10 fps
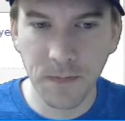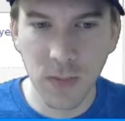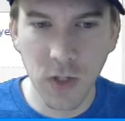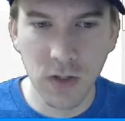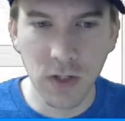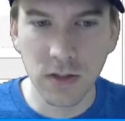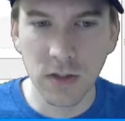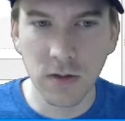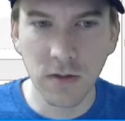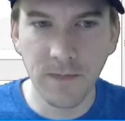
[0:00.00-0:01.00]
Okay,
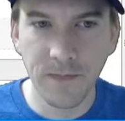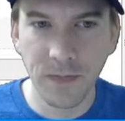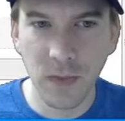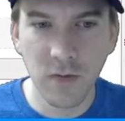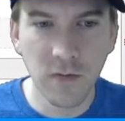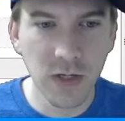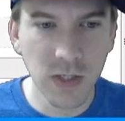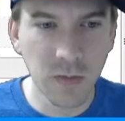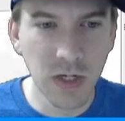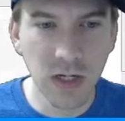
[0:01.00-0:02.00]
so V
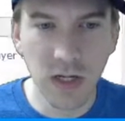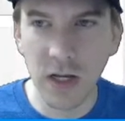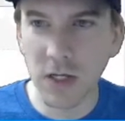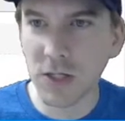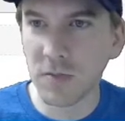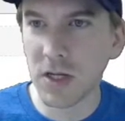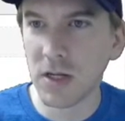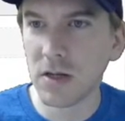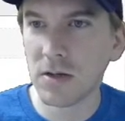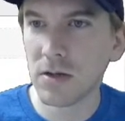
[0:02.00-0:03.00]
speed and H speed